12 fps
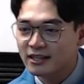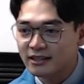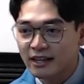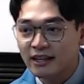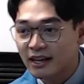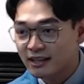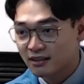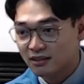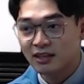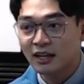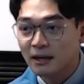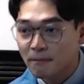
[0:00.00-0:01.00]
they like the
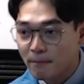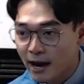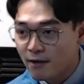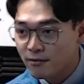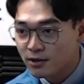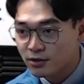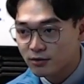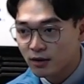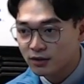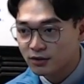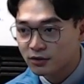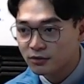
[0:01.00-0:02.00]
second parent to
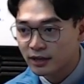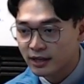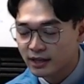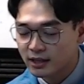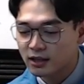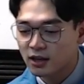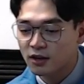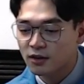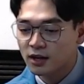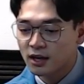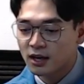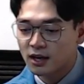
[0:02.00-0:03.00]
our student,
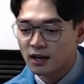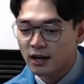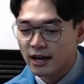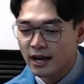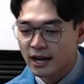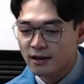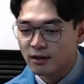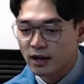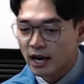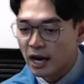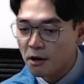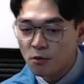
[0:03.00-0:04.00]
and
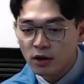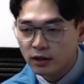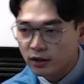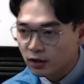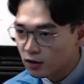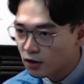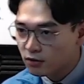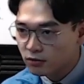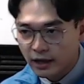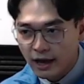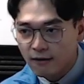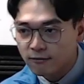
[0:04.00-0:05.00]
everywhere they go,
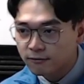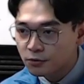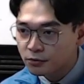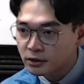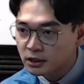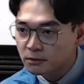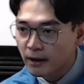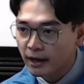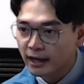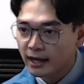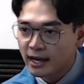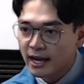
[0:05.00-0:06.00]
they have full
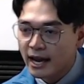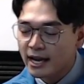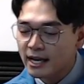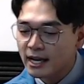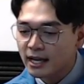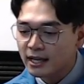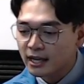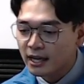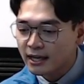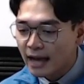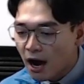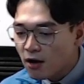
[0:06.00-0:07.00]
respect. And
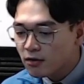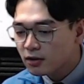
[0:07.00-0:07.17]
in our